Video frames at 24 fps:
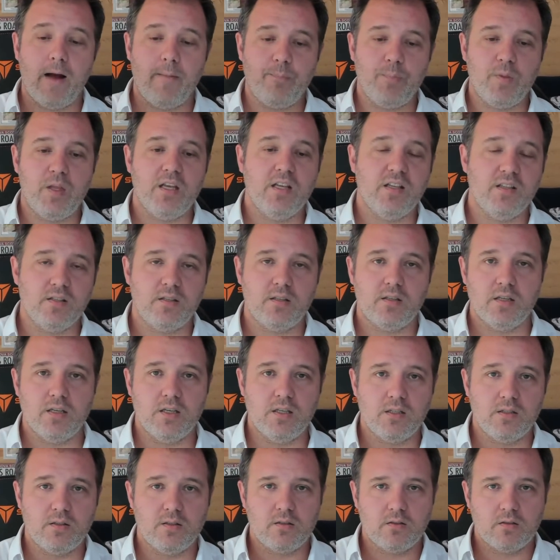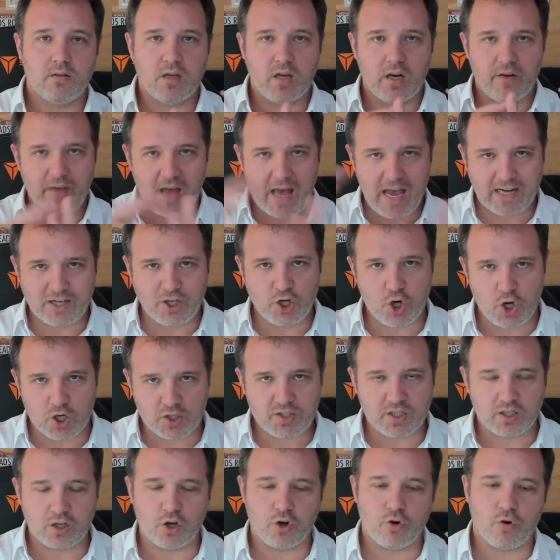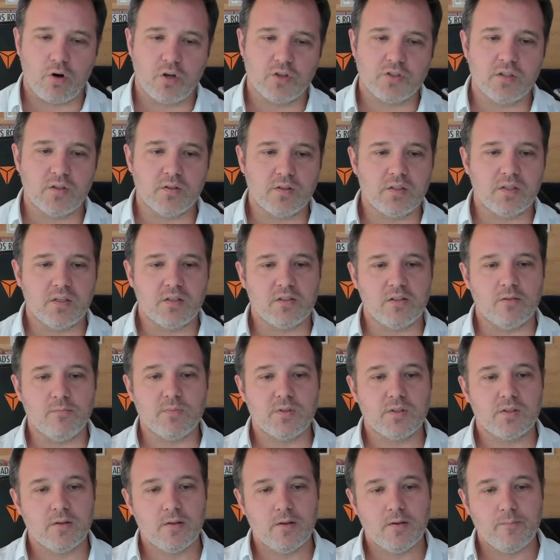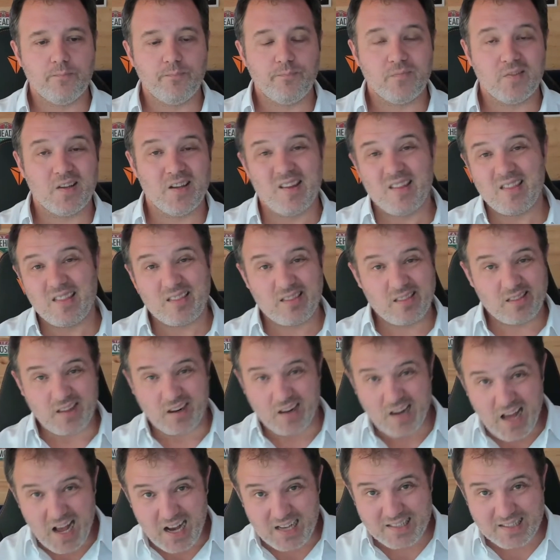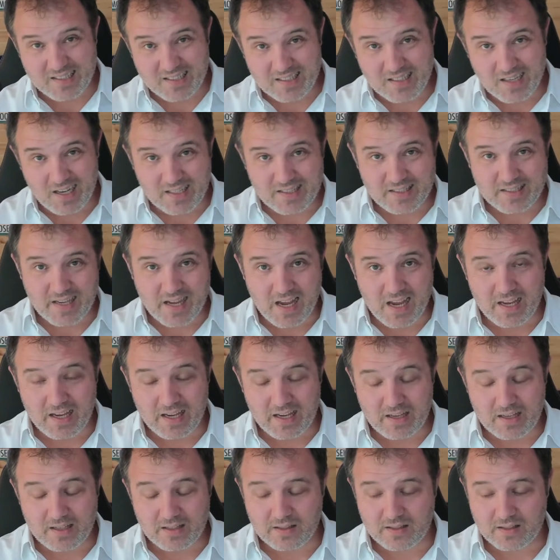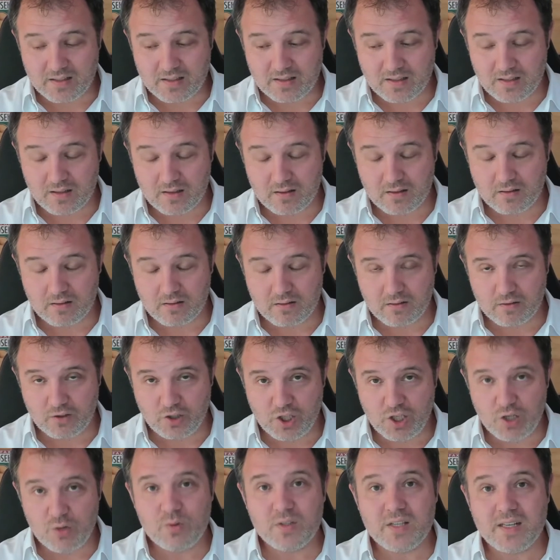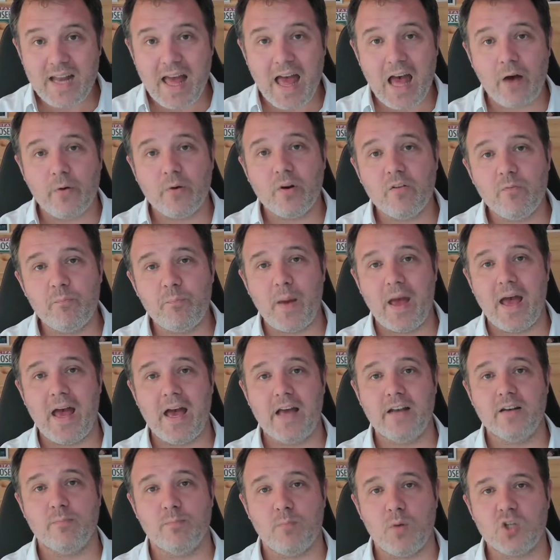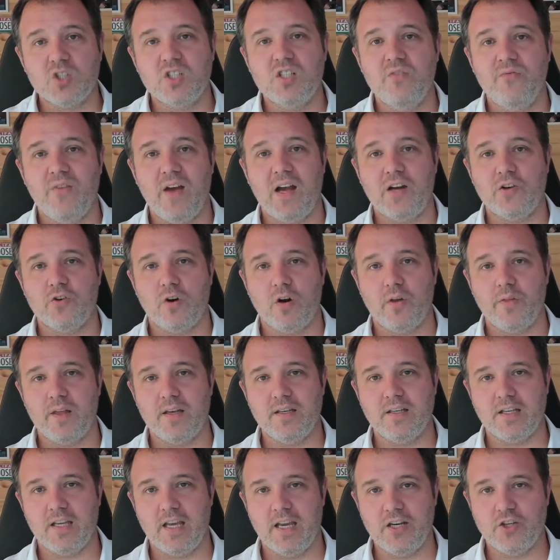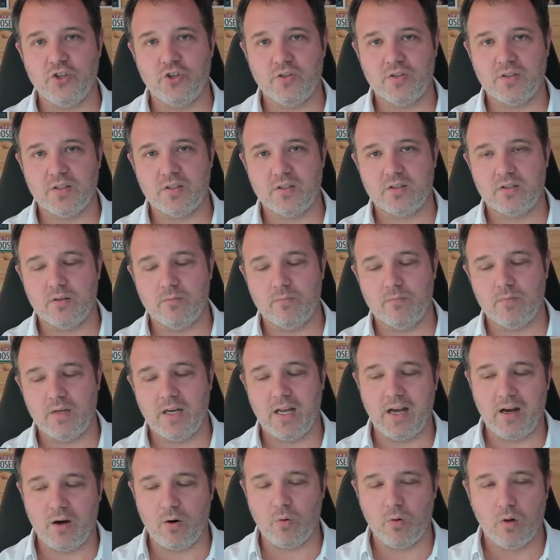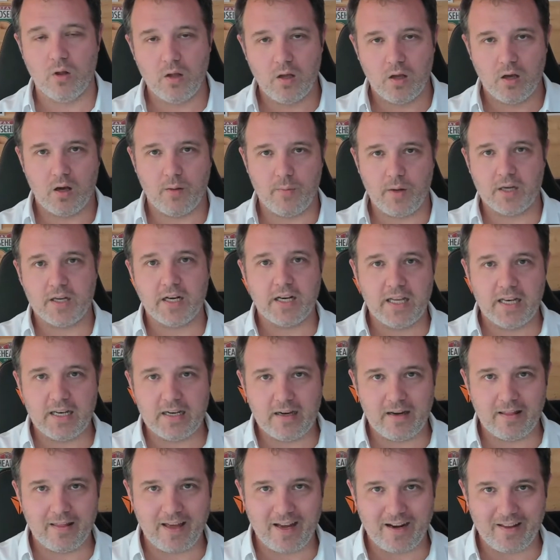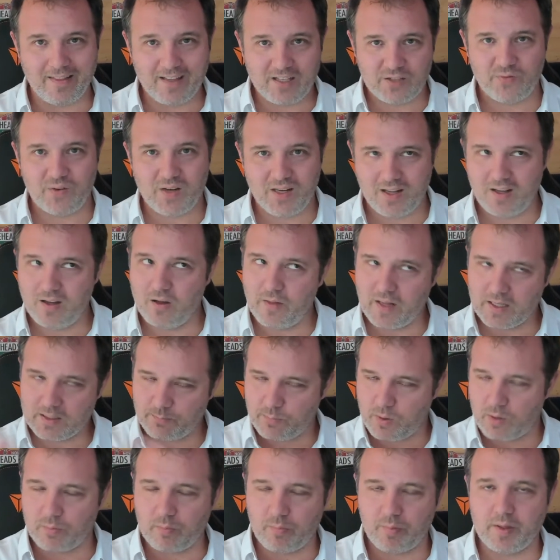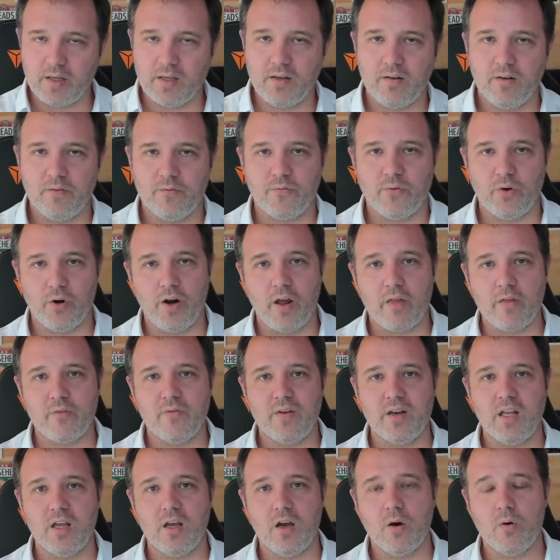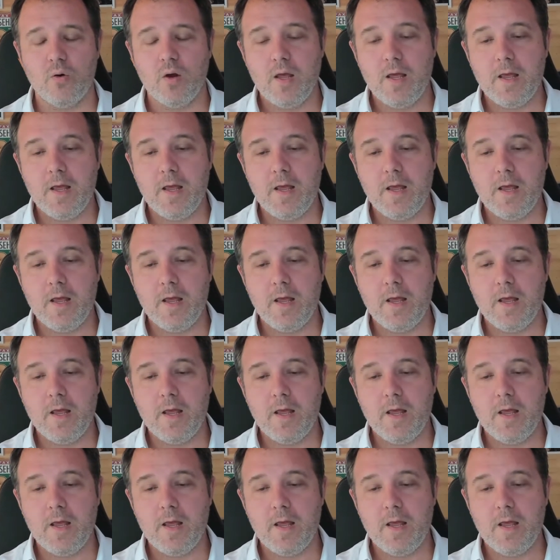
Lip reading: is kind of agnostic across the systems. The last thing I'd say is use an out-of-band multi-factor authentication system. Now, I'm not going to get into that in this video. That's probably for another video.